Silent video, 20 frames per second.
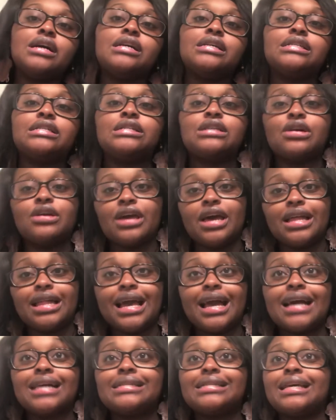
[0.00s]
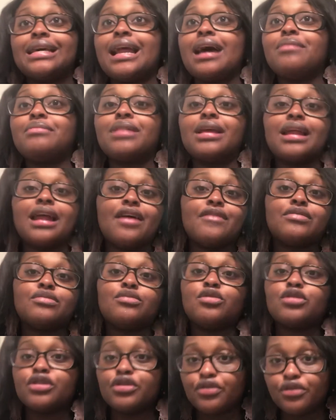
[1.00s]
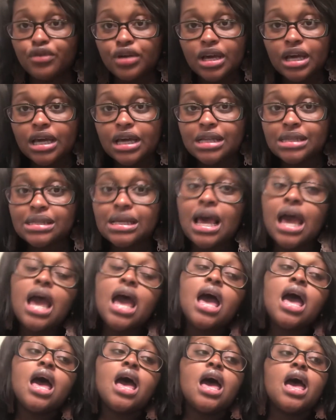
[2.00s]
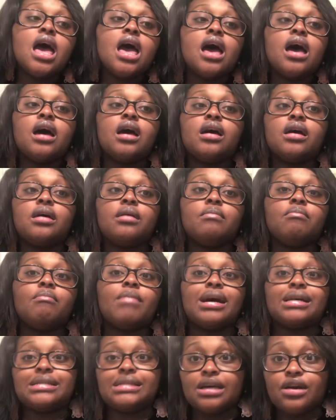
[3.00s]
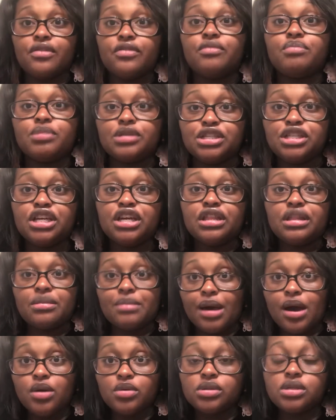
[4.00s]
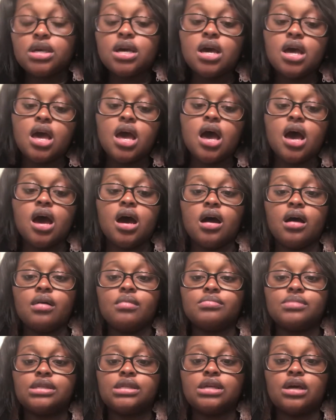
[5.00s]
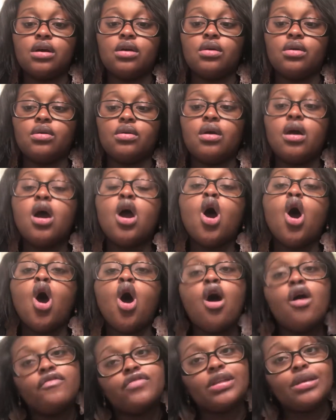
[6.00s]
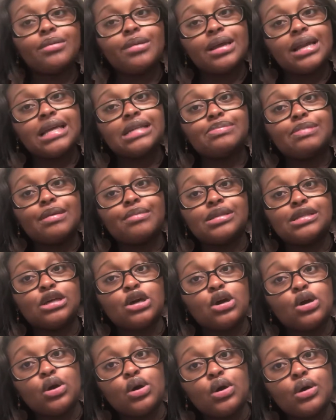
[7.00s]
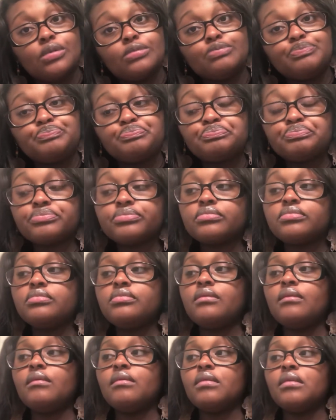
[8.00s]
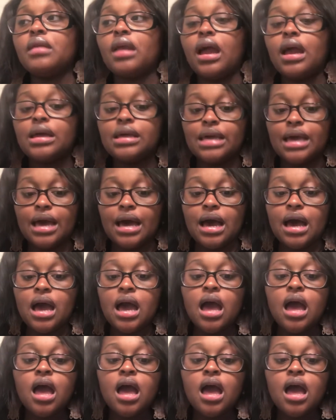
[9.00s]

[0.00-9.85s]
So yeah, like I said, I'm not having more than 3 kids myself, pushing them out. So hopefully my next baby's a girl. Yeah.